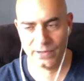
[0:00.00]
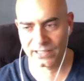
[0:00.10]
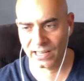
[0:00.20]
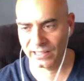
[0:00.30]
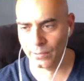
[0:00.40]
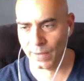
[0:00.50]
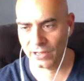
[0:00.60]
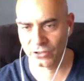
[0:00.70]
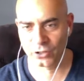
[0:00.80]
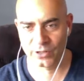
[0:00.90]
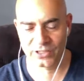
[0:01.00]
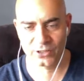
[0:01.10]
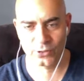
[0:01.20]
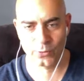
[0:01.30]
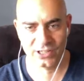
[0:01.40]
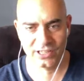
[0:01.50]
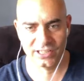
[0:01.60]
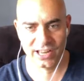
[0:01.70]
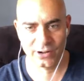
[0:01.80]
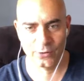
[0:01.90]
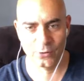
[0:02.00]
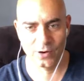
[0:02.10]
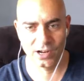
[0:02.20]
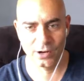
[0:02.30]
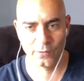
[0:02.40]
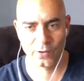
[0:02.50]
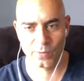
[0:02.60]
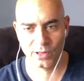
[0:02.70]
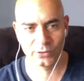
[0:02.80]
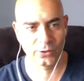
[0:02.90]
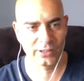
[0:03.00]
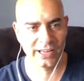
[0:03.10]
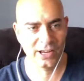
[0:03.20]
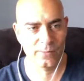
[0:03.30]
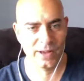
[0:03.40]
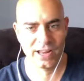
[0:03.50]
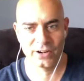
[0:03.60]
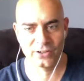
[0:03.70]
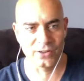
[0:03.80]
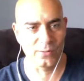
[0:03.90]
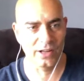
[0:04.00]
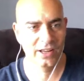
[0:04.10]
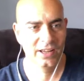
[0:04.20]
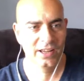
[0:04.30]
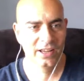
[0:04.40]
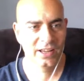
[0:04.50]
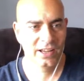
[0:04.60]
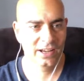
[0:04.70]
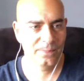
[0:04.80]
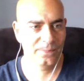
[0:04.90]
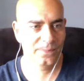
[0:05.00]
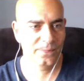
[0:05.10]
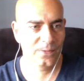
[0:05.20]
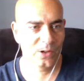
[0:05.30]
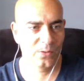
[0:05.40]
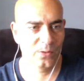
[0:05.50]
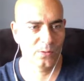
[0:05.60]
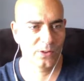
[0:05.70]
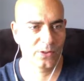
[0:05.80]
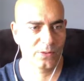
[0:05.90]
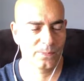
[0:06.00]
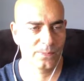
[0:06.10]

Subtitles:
It's not like the Miles Jury situation. He's got to go over to Bellator and take on Ben Henderson. But with